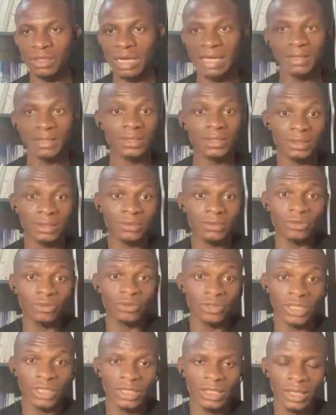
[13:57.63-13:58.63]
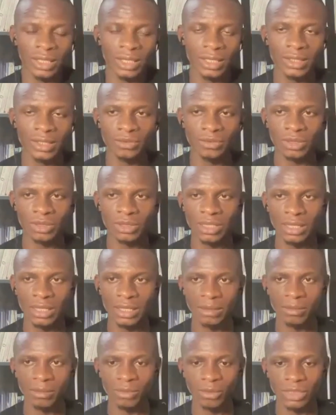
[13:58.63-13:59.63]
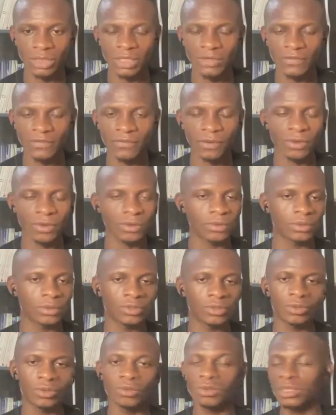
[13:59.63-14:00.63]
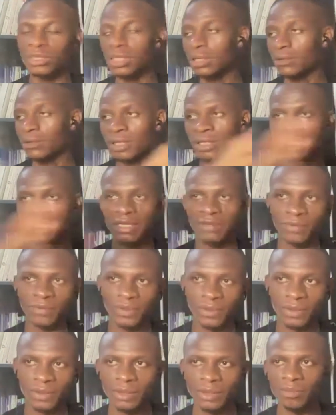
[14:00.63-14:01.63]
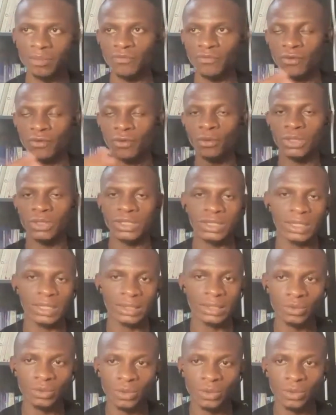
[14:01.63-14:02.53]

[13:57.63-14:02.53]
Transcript: As usually the case with Waterfall, we create everything before we start